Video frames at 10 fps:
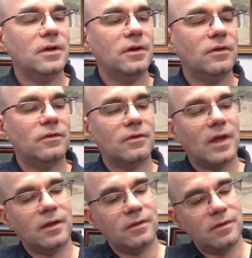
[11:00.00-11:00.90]
so
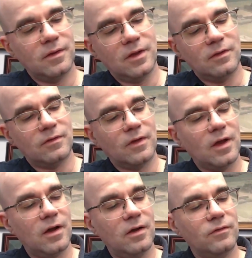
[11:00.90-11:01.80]
that is
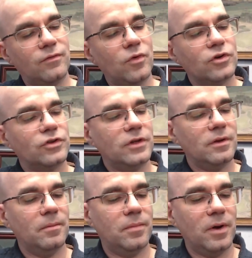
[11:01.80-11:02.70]

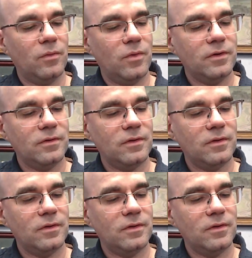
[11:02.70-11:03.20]
unfortunate. But one of the